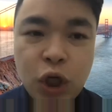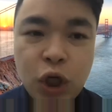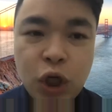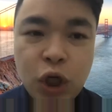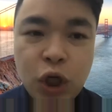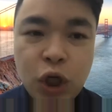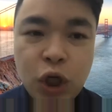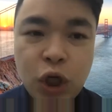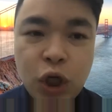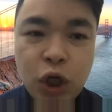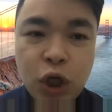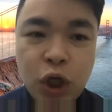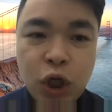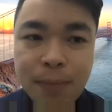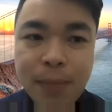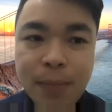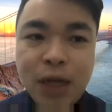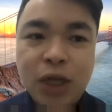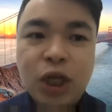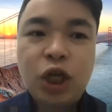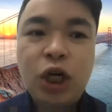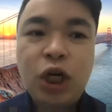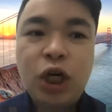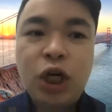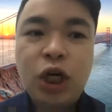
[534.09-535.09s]
Your casing
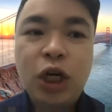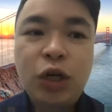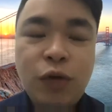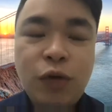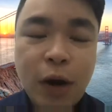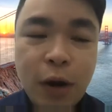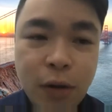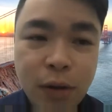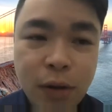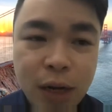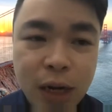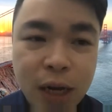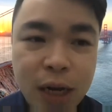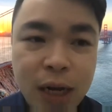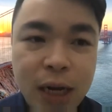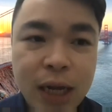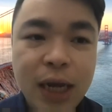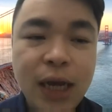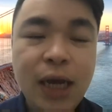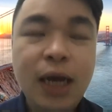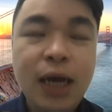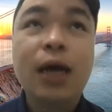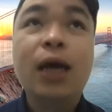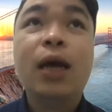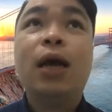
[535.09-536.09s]
must change
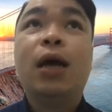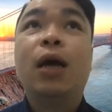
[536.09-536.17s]
regularly.